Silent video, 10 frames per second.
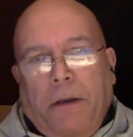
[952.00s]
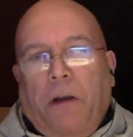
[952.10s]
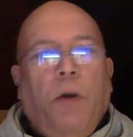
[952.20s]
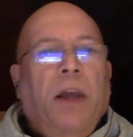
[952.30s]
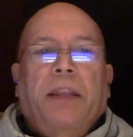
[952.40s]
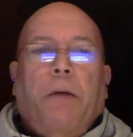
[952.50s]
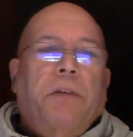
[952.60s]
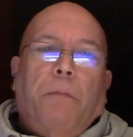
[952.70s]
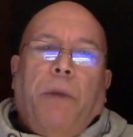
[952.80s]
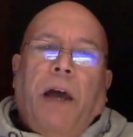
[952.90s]
you know, there
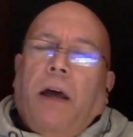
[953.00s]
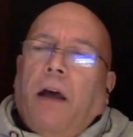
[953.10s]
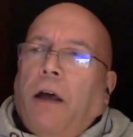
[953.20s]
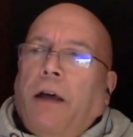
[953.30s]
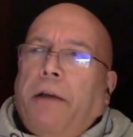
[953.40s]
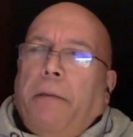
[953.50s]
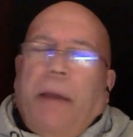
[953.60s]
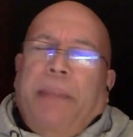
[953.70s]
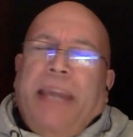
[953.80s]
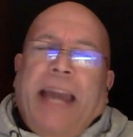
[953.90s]
was a, a, a,
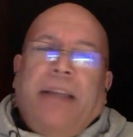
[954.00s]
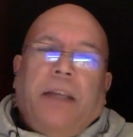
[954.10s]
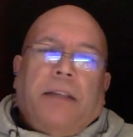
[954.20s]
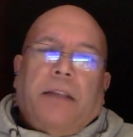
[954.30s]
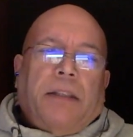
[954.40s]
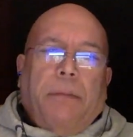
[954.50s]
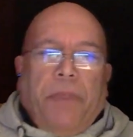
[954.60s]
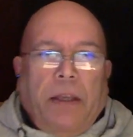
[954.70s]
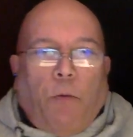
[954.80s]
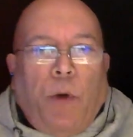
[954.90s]
a the eighties
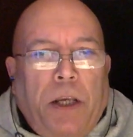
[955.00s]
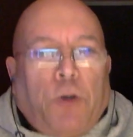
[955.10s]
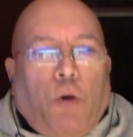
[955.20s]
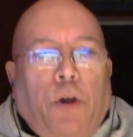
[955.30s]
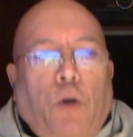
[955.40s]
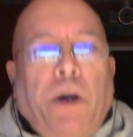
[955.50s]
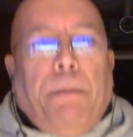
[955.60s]
something that really used to annoy